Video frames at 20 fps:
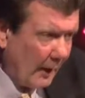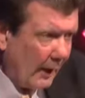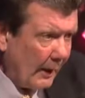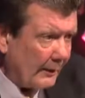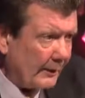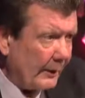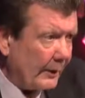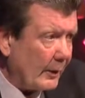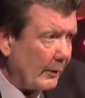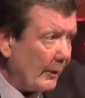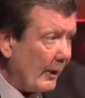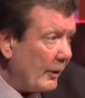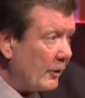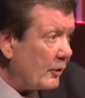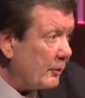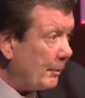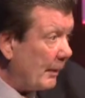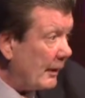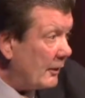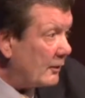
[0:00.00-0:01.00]
I think you're out
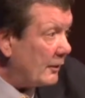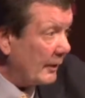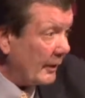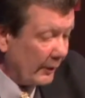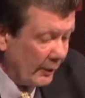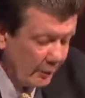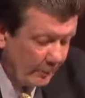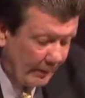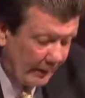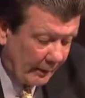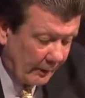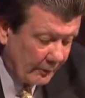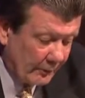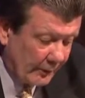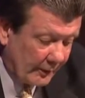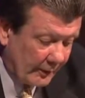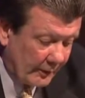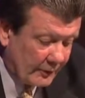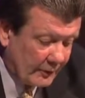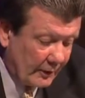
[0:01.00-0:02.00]
of space in
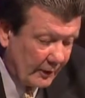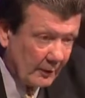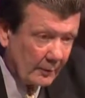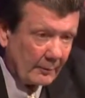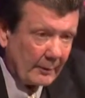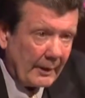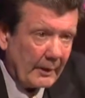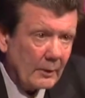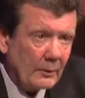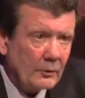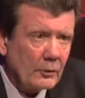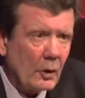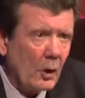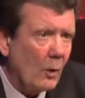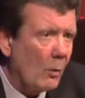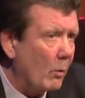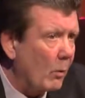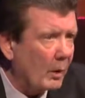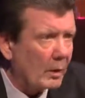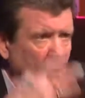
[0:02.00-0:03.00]
incubators and accelerators,
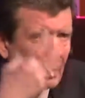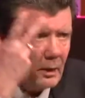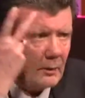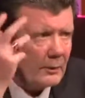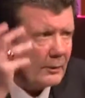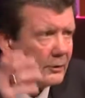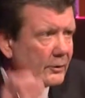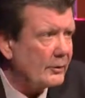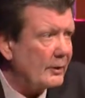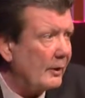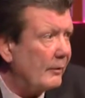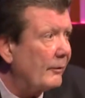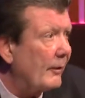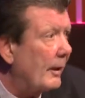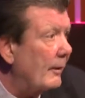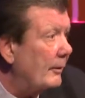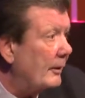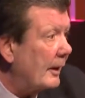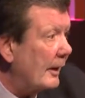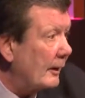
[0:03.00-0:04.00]
co-work, all this stuff.
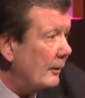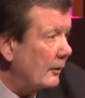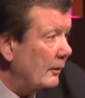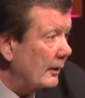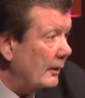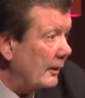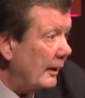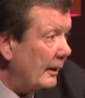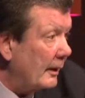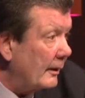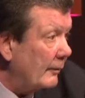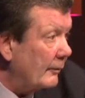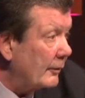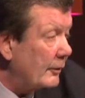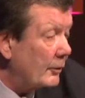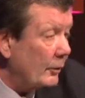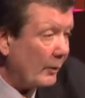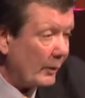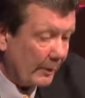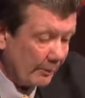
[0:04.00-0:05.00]
I would take a look at that
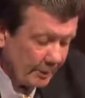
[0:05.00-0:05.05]
inventory,